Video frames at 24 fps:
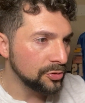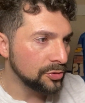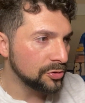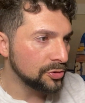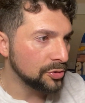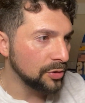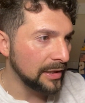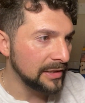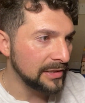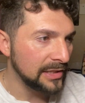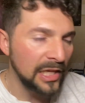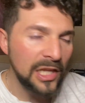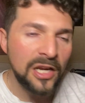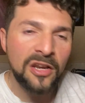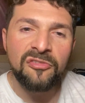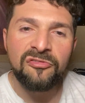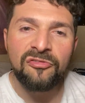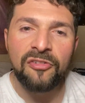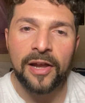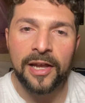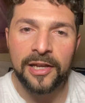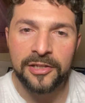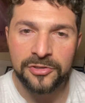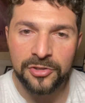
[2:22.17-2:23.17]
to
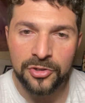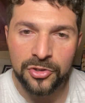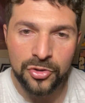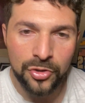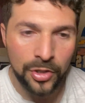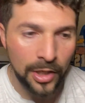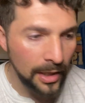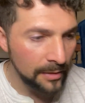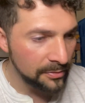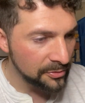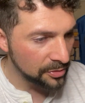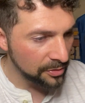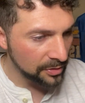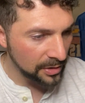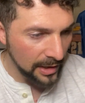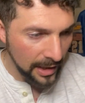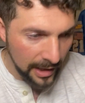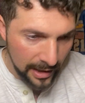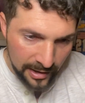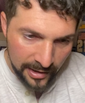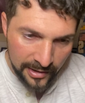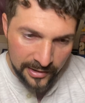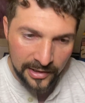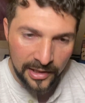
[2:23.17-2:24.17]
identify as their tribe, so they
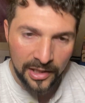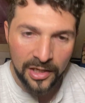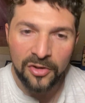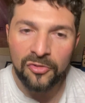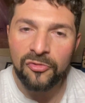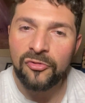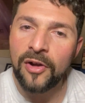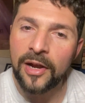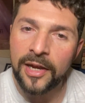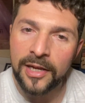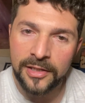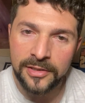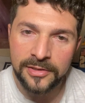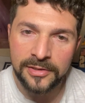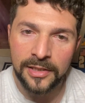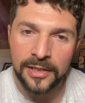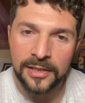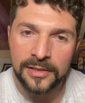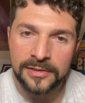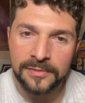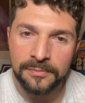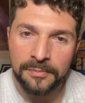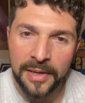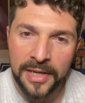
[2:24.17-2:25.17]
had to identify as
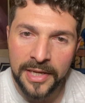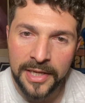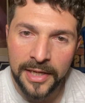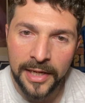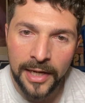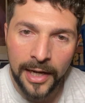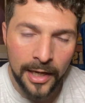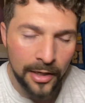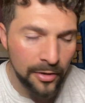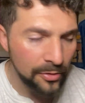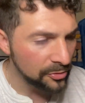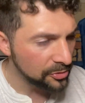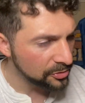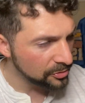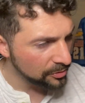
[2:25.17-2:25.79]
Mexicano.